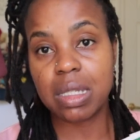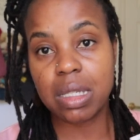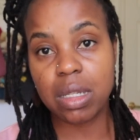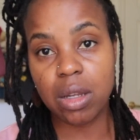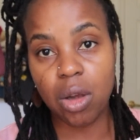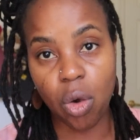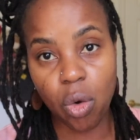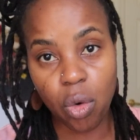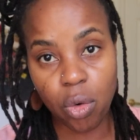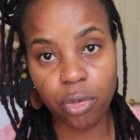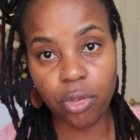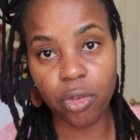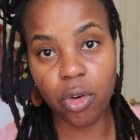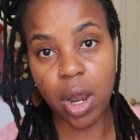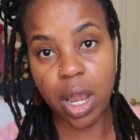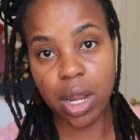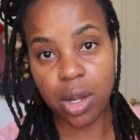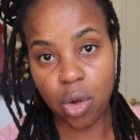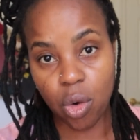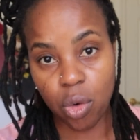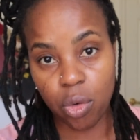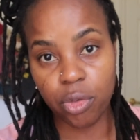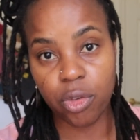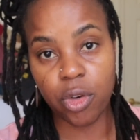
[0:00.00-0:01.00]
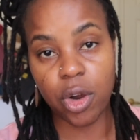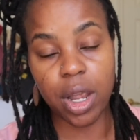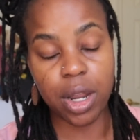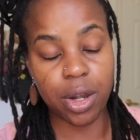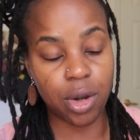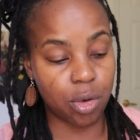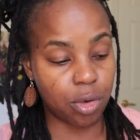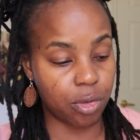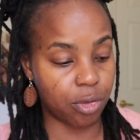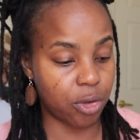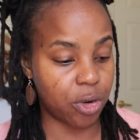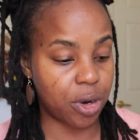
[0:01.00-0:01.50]
over and over and
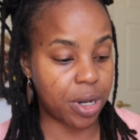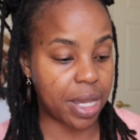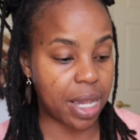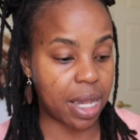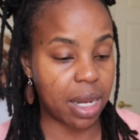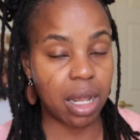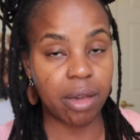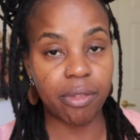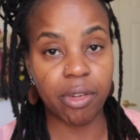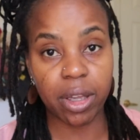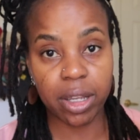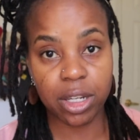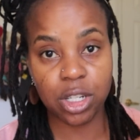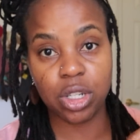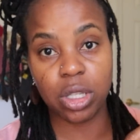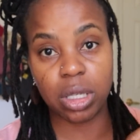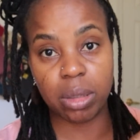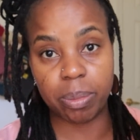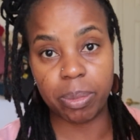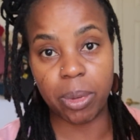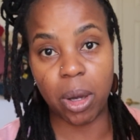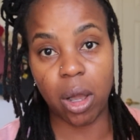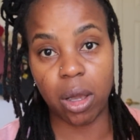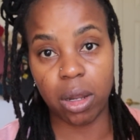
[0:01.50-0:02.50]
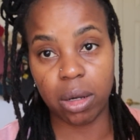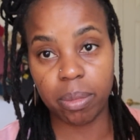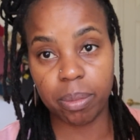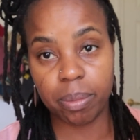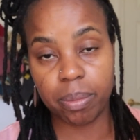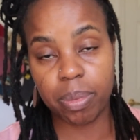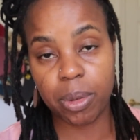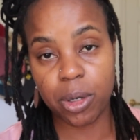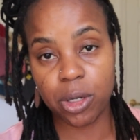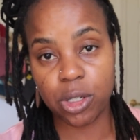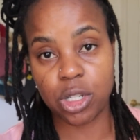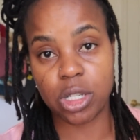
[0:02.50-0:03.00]
over again. I've actually
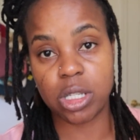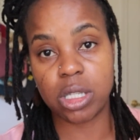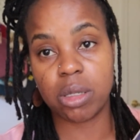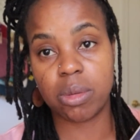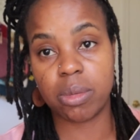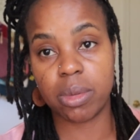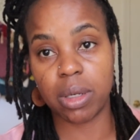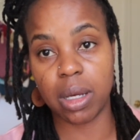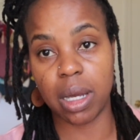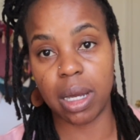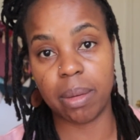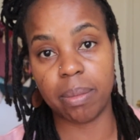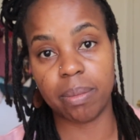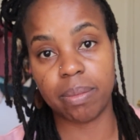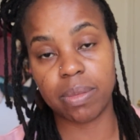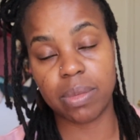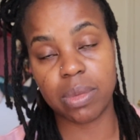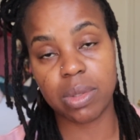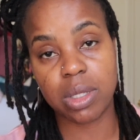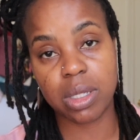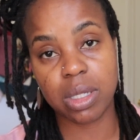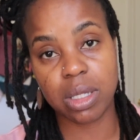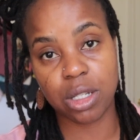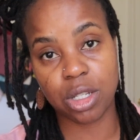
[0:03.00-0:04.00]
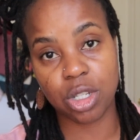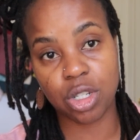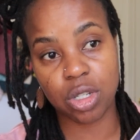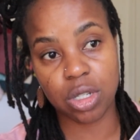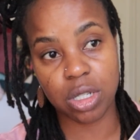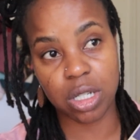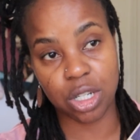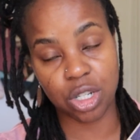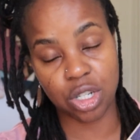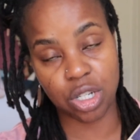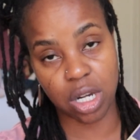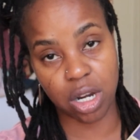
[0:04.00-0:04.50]
purchased stitch
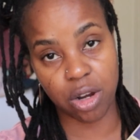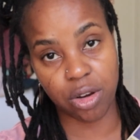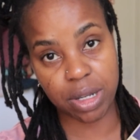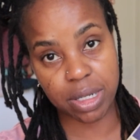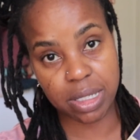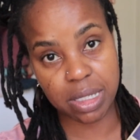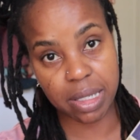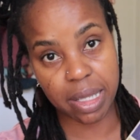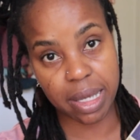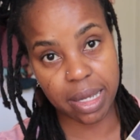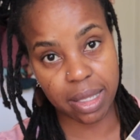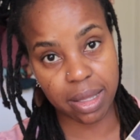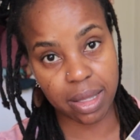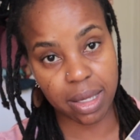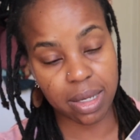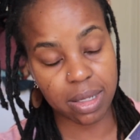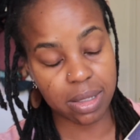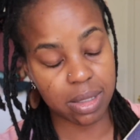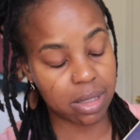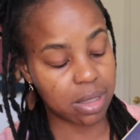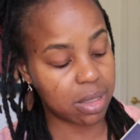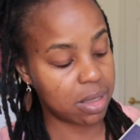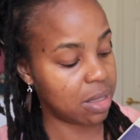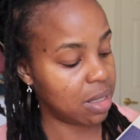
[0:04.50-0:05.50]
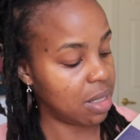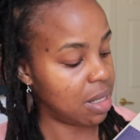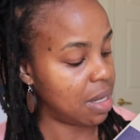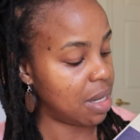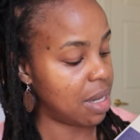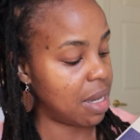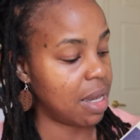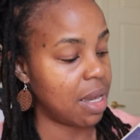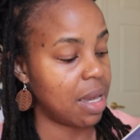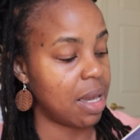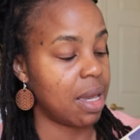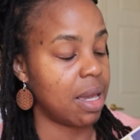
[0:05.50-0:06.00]
dictionaries like this
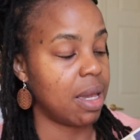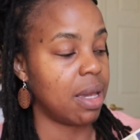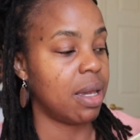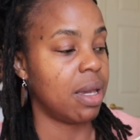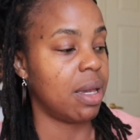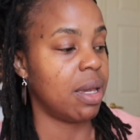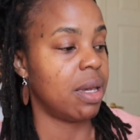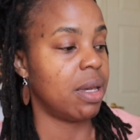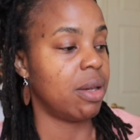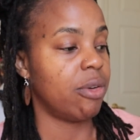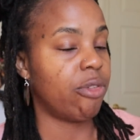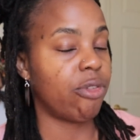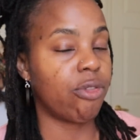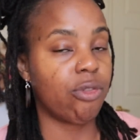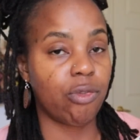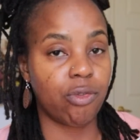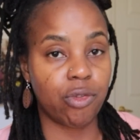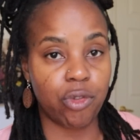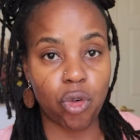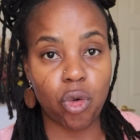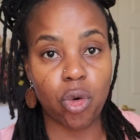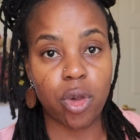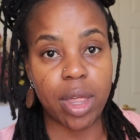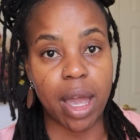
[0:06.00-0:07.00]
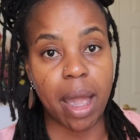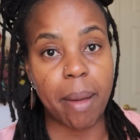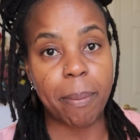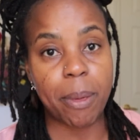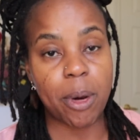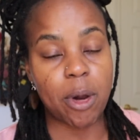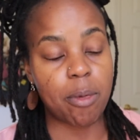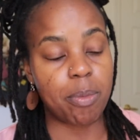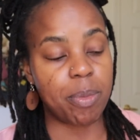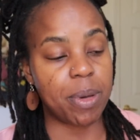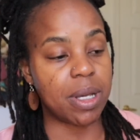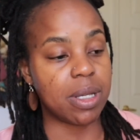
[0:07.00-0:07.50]
for that
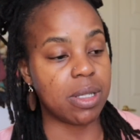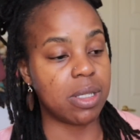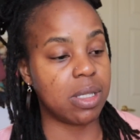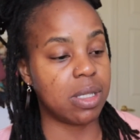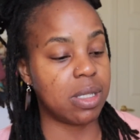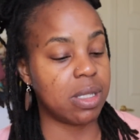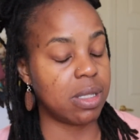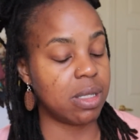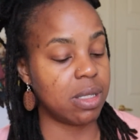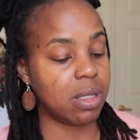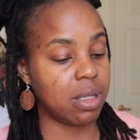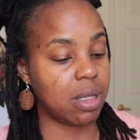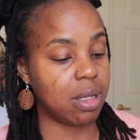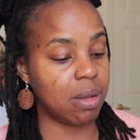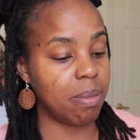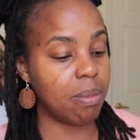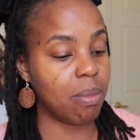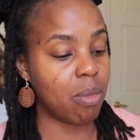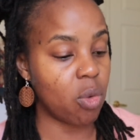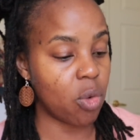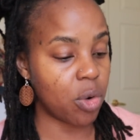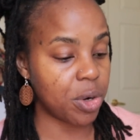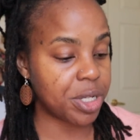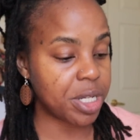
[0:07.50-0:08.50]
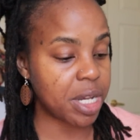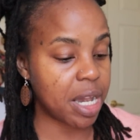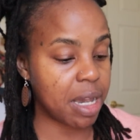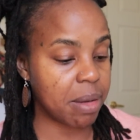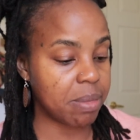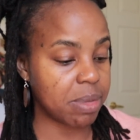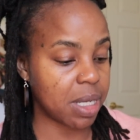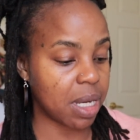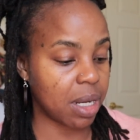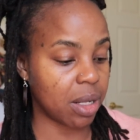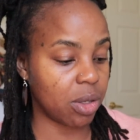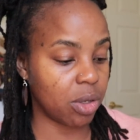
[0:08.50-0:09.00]
purpose. The more
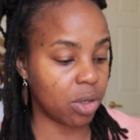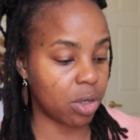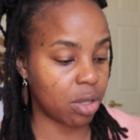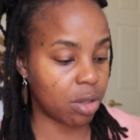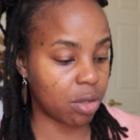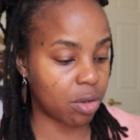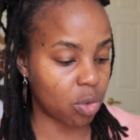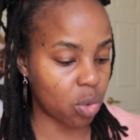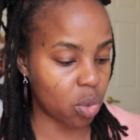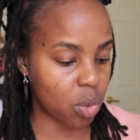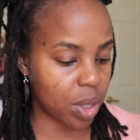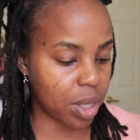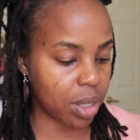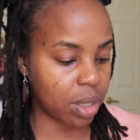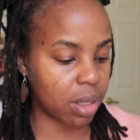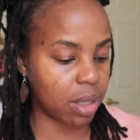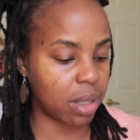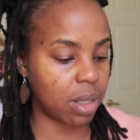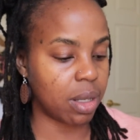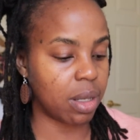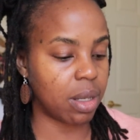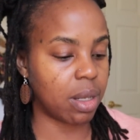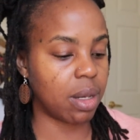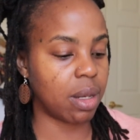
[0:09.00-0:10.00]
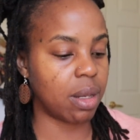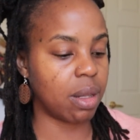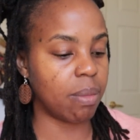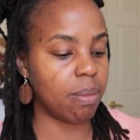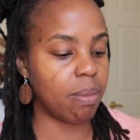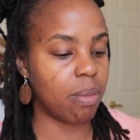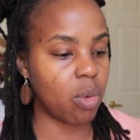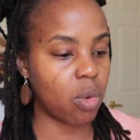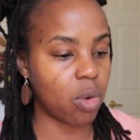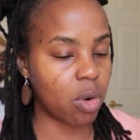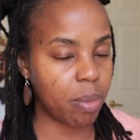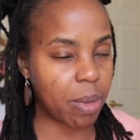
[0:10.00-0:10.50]
times I look through it, the
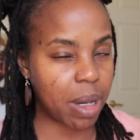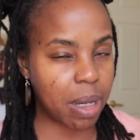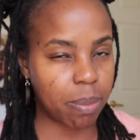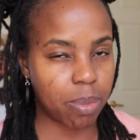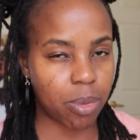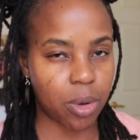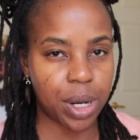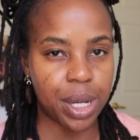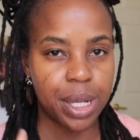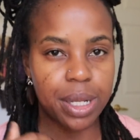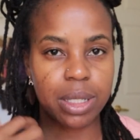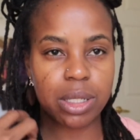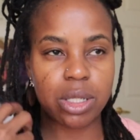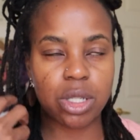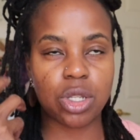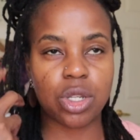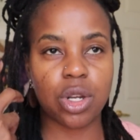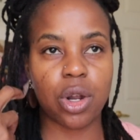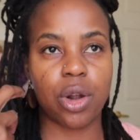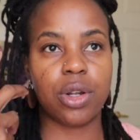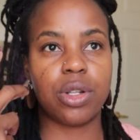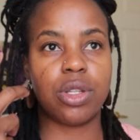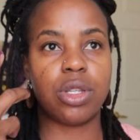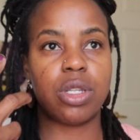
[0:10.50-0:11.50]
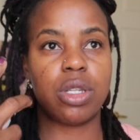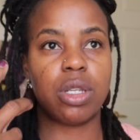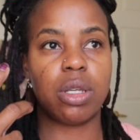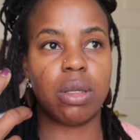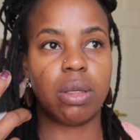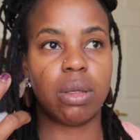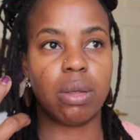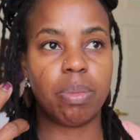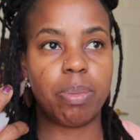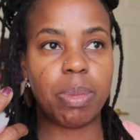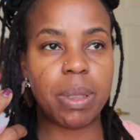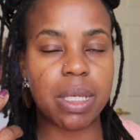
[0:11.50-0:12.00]
more my brain starts
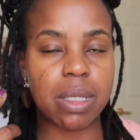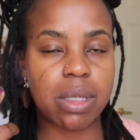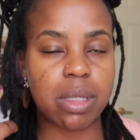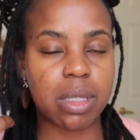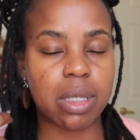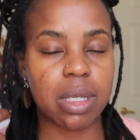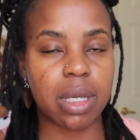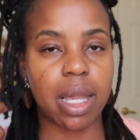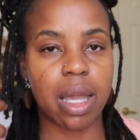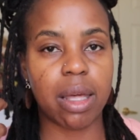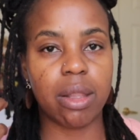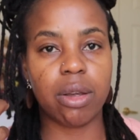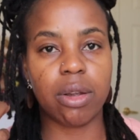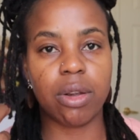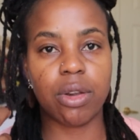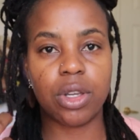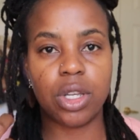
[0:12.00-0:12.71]
to piece together,